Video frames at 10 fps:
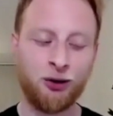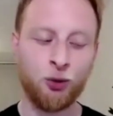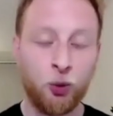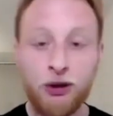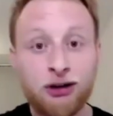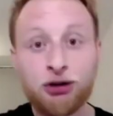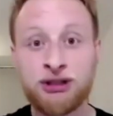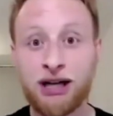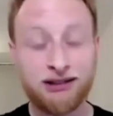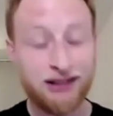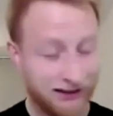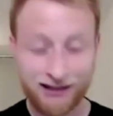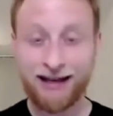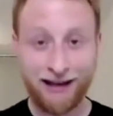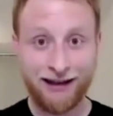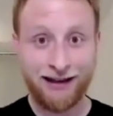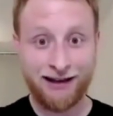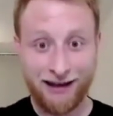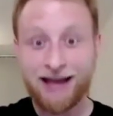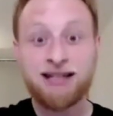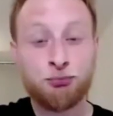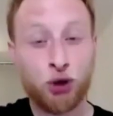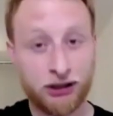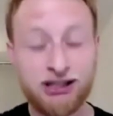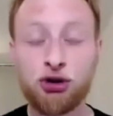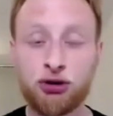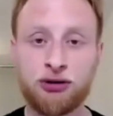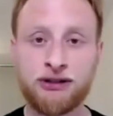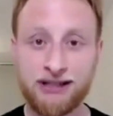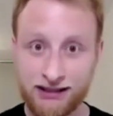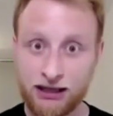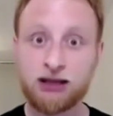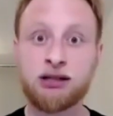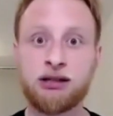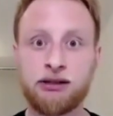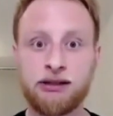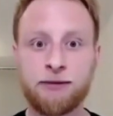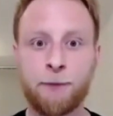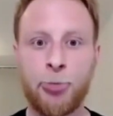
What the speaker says: We conduct, as practitioners, as dancers,